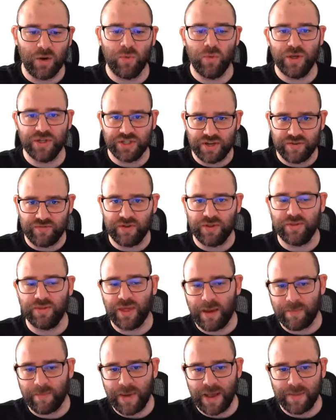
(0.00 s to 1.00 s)
whichever
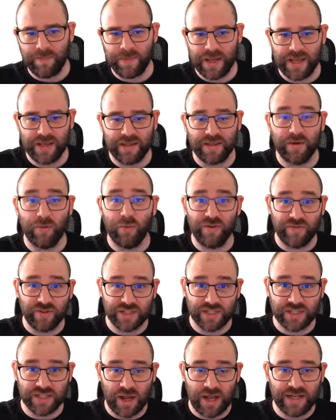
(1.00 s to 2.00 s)
that may be that we've
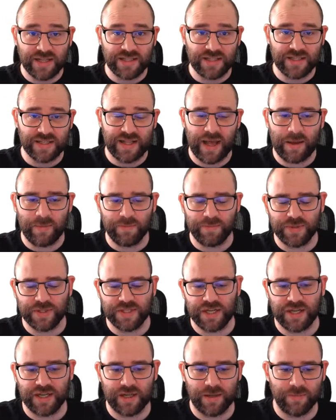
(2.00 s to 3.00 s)
assigned to that
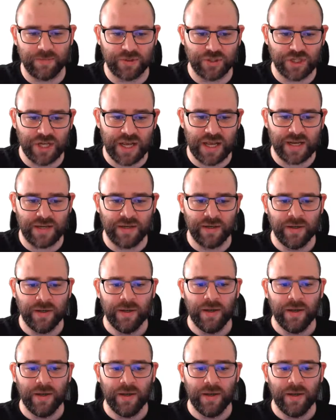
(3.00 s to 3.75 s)
particular machine.